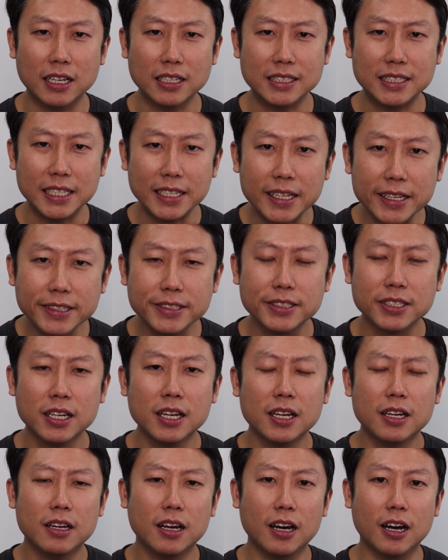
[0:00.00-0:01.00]
cities
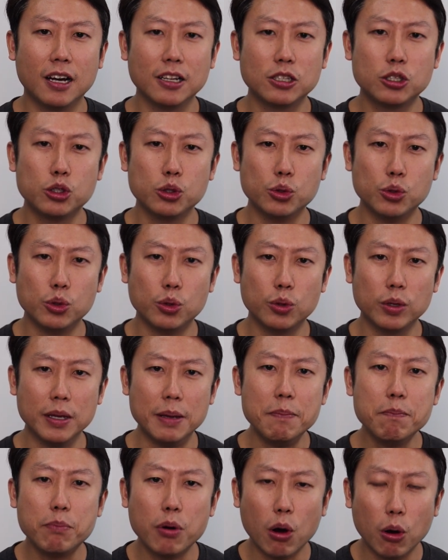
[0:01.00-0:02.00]
to
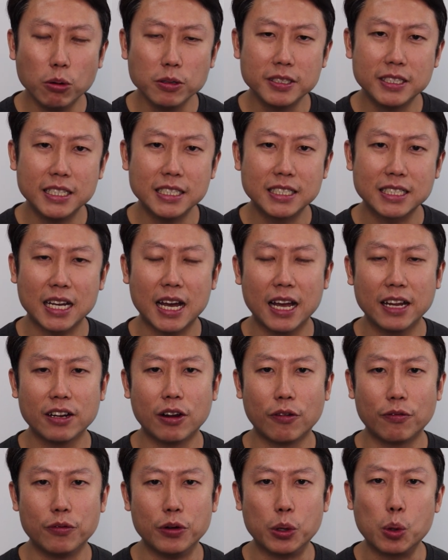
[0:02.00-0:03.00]
impose this kind
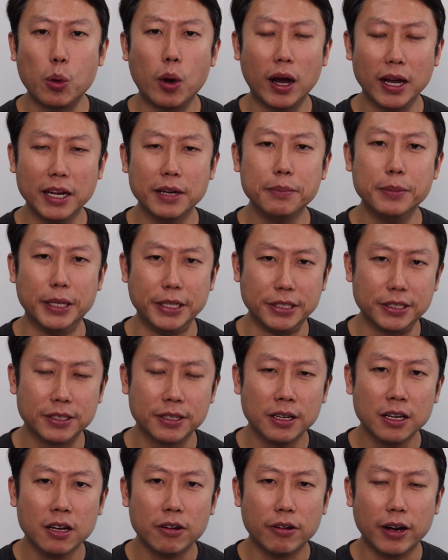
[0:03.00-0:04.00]
of
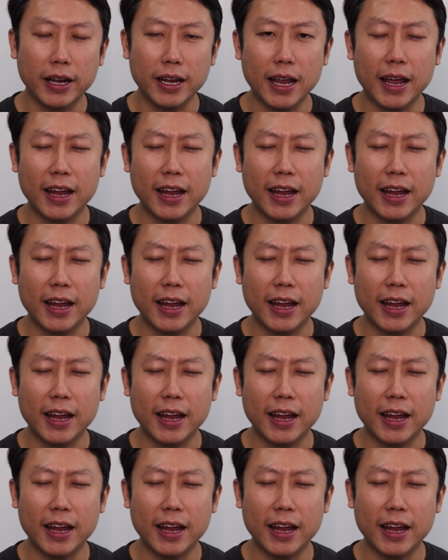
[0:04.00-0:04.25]
requirements, right?